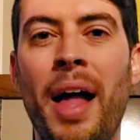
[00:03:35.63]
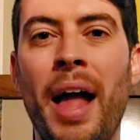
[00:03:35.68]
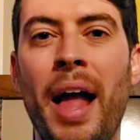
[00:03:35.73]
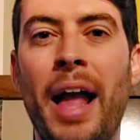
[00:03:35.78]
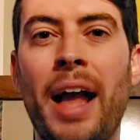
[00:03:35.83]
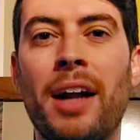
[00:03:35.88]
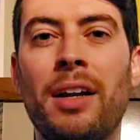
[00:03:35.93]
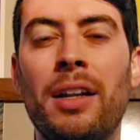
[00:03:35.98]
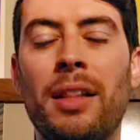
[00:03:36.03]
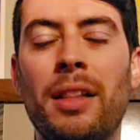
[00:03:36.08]

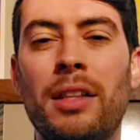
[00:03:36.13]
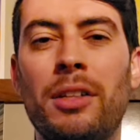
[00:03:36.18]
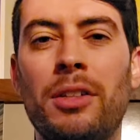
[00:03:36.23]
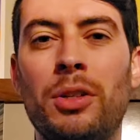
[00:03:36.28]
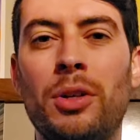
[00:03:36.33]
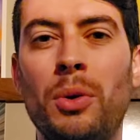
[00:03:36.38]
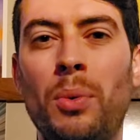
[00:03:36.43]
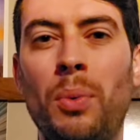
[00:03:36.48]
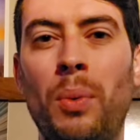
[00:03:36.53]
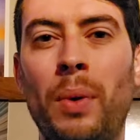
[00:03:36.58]
And the
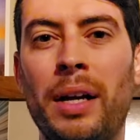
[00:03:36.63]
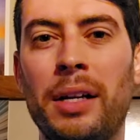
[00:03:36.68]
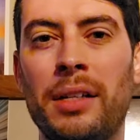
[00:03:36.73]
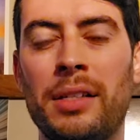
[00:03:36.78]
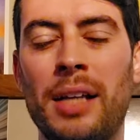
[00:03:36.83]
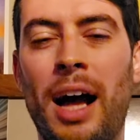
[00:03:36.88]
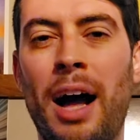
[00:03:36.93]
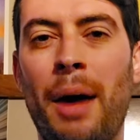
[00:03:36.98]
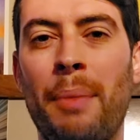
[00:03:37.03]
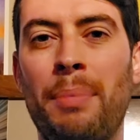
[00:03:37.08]
two
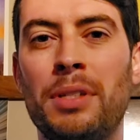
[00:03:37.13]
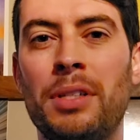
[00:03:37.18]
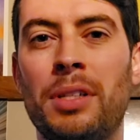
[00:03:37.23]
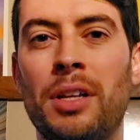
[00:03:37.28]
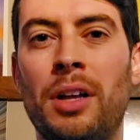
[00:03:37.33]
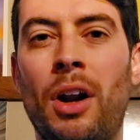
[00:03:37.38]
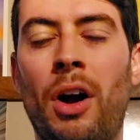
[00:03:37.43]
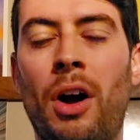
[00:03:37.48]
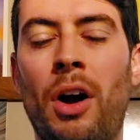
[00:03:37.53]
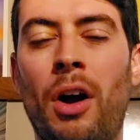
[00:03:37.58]
wings
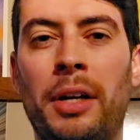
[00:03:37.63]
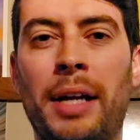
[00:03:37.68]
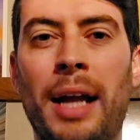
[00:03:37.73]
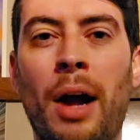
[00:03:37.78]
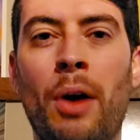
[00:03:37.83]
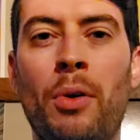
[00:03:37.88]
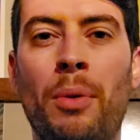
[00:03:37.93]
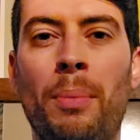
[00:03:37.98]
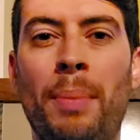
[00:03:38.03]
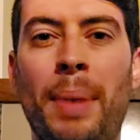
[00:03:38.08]
opposite are
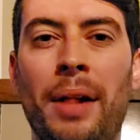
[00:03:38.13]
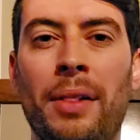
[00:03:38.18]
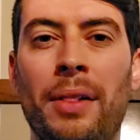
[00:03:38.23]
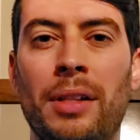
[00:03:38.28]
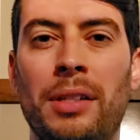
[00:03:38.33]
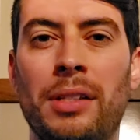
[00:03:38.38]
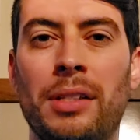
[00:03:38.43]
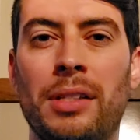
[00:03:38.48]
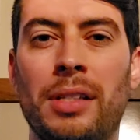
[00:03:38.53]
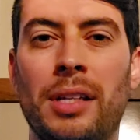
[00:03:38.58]

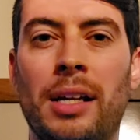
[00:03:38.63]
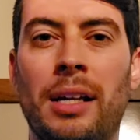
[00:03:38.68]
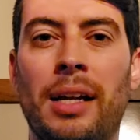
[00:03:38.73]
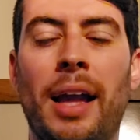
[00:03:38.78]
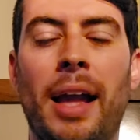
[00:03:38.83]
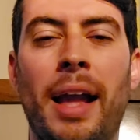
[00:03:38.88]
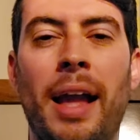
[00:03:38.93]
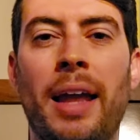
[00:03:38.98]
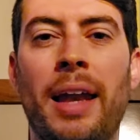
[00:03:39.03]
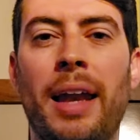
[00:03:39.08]
counterbalancing
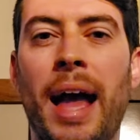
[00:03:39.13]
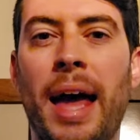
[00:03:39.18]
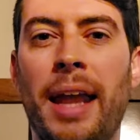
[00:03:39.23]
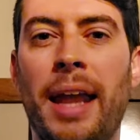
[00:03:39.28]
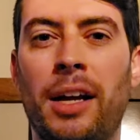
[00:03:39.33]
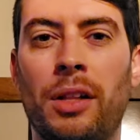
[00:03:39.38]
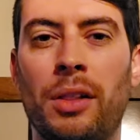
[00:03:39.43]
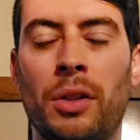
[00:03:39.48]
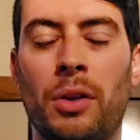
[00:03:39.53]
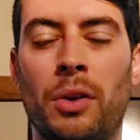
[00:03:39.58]
and
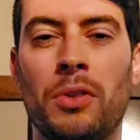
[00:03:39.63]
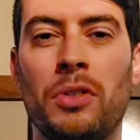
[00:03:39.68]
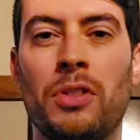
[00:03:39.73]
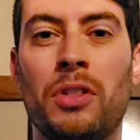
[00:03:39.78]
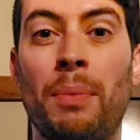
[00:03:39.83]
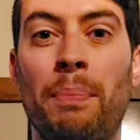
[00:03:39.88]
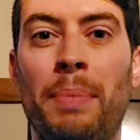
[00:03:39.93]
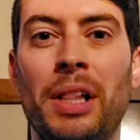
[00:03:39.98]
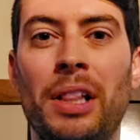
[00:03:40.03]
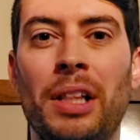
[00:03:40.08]
adding a little
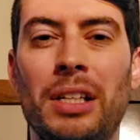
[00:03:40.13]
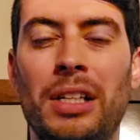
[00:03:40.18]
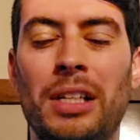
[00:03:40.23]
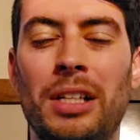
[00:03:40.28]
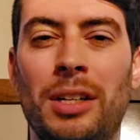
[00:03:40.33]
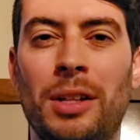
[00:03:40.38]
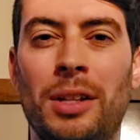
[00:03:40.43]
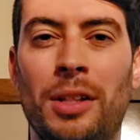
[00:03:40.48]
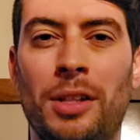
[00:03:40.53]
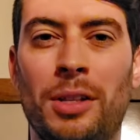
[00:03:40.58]
stability
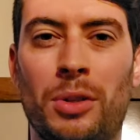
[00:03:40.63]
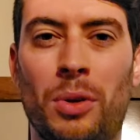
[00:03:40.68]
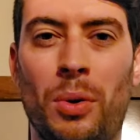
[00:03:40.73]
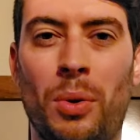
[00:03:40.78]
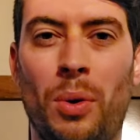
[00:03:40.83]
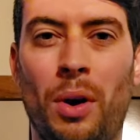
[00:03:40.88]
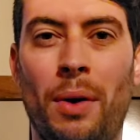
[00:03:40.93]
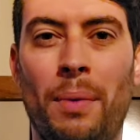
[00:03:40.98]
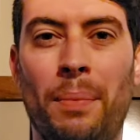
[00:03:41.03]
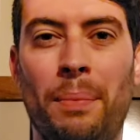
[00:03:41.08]
to this
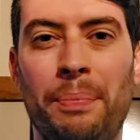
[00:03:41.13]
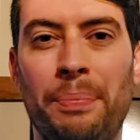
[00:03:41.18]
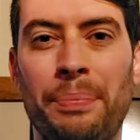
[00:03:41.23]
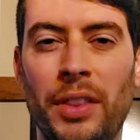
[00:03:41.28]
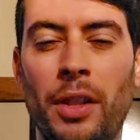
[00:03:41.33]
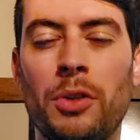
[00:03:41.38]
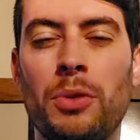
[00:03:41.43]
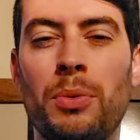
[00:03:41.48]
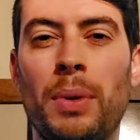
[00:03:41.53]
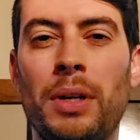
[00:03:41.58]
core.
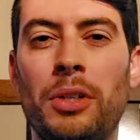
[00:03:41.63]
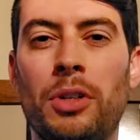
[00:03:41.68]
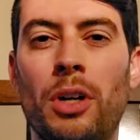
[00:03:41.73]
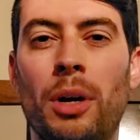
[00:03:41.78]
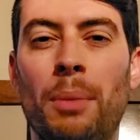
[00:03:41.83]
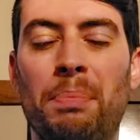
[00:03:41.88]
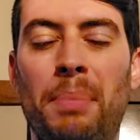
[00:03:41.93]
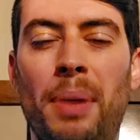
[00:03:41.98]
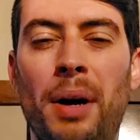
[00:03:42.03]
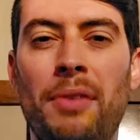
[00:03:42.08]
Those wings are
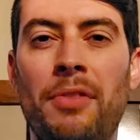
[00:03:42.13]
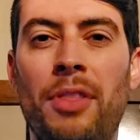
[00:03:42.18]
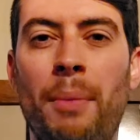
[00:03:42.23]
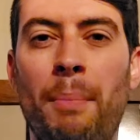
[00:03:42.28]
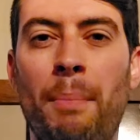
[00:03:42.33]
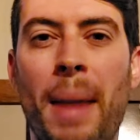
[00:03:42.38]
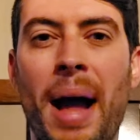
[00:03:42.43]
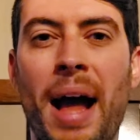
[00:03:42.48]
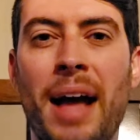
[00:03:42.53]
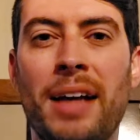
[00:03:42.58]
above the
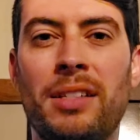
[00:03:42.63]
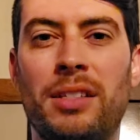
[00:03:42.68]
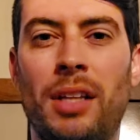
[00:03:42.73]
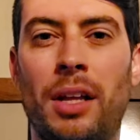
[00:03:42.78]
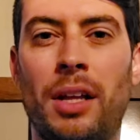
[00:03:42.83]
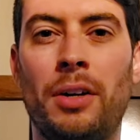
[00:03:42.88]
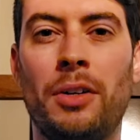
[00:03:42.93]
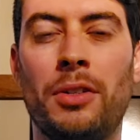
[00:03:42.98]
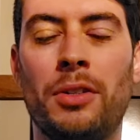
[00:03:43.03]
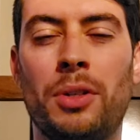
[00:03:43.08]
mass
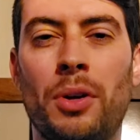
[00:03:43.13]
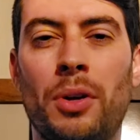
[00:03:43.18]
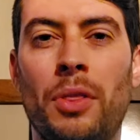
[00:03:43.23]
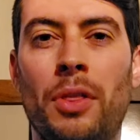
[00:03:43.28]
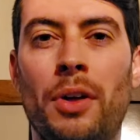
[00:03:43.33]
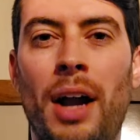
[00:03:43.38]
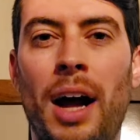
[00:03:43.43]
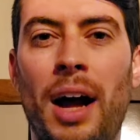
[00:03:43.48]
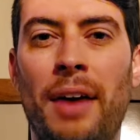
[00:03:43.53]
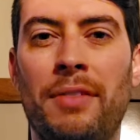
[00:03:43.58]
center, so
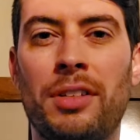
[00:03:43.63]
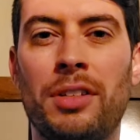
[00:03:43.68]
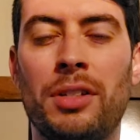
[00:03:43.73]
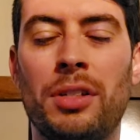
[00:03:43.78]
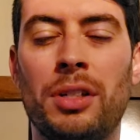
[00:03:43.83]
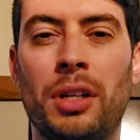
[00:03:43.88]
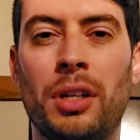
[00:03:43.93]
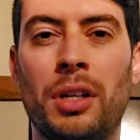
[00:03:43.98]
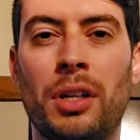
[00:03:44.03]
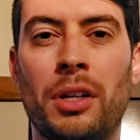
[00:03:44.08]
they're
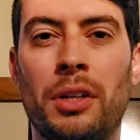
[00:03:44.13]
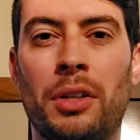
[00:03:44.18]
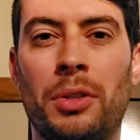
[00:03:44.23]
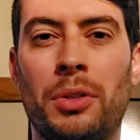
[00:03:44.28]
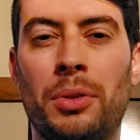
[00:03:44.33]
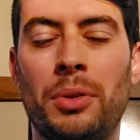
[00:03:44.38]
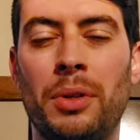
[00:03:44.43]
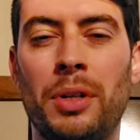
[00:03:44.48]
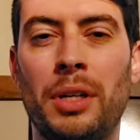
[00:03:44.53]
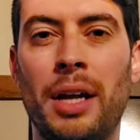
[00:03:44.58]
obviously going to
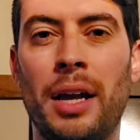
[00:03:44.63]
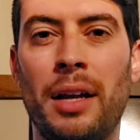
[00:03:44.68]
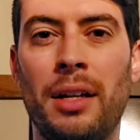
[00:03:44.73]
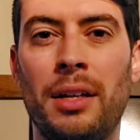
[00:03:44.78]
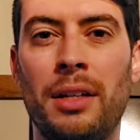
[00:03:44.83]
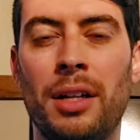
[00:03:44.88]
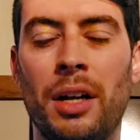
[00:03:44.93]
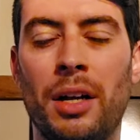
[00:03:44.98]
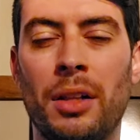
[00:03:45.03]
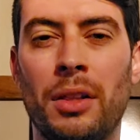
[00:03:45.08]

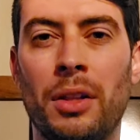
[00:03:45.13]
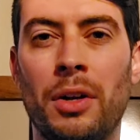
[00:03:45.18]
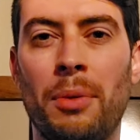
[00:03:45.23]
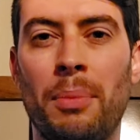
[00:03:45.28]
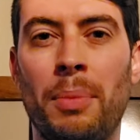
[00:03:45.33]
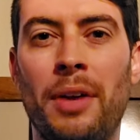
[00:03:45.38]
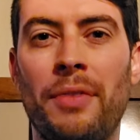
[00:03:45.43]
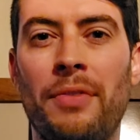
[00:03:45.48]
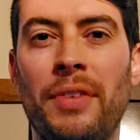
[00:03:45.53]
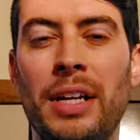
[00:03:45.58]
create a little
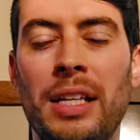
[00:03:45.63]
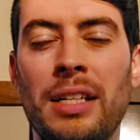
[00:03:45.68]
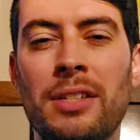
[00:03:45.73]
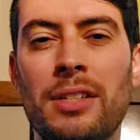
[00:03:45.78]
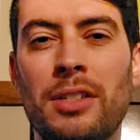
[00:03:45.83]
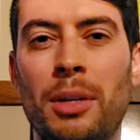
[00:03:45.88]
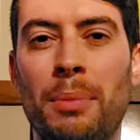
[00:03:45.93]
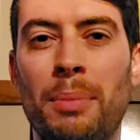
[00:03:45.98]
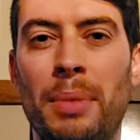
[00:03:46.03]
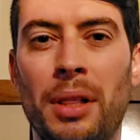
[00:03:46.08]
bit of
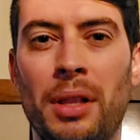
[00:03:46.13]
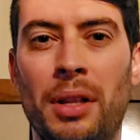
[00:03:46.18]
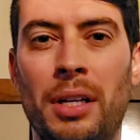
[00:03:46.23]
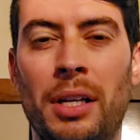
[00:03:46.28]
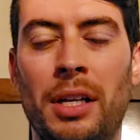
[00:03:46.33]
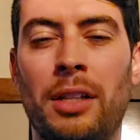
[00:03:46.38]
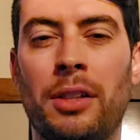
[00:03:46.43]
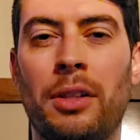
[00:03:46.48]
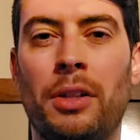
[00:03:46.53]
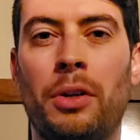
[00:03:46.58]

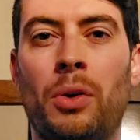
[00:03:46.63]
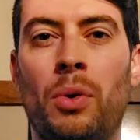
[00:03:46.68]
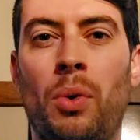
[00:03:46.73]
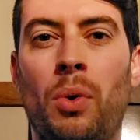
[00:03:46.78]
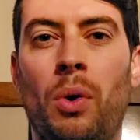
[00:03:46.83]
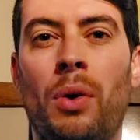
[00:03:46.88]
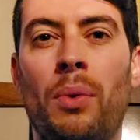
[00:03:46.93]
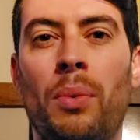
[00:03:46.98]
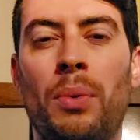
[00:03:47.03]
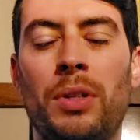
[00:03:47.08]
instability in the
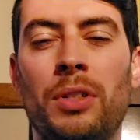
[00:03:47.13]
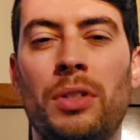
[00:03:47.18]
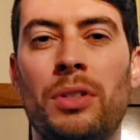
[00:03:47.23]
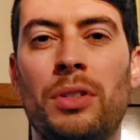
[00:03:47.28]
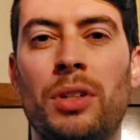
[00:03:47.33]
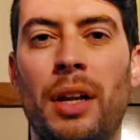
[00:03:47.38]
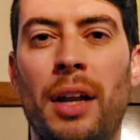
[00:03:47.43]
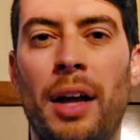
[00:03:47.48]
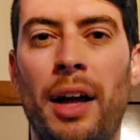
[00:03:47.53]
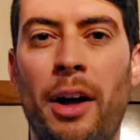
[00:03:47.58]
core, which is
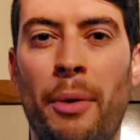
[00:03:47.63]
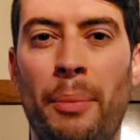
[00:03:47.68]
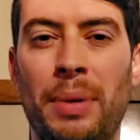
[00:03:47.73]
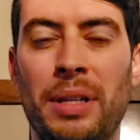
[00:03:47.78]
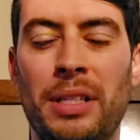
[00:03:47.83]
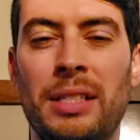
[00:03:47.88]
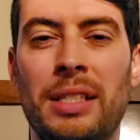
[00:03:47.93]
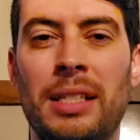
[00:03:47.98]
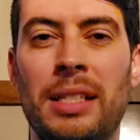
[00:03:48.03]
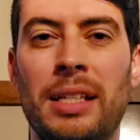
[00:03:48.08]
going to help
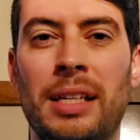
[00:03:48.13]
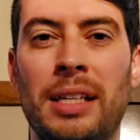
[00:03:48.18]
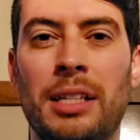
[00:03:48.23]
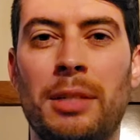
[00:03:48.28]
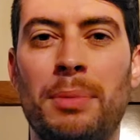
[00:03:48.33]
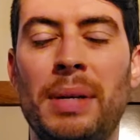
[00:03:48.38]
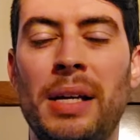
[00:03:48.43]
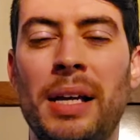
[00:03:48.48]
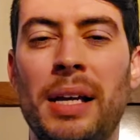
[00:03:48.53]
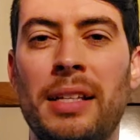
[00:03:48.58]
it seek
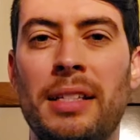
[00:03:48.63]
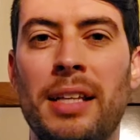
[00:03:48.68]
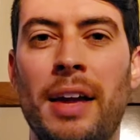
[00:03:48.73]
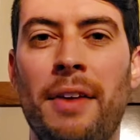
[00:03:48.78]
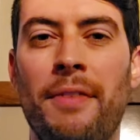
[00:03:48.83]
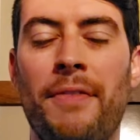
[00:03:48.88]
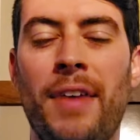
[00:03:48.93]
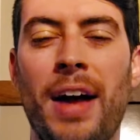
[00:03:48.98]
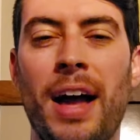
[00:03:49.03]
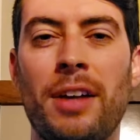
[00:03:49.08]
its PSA
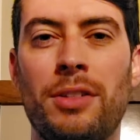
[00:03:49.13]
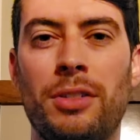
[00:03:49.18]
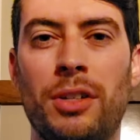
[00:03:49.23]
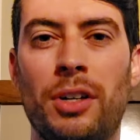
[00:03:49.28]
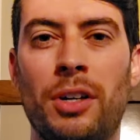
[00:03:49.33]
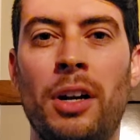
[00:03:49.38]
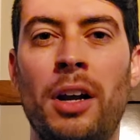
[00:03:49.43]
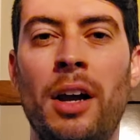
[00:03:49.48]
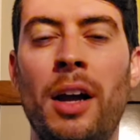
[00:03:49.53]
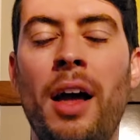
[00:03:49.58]

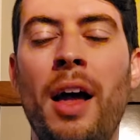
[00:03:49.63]
faster.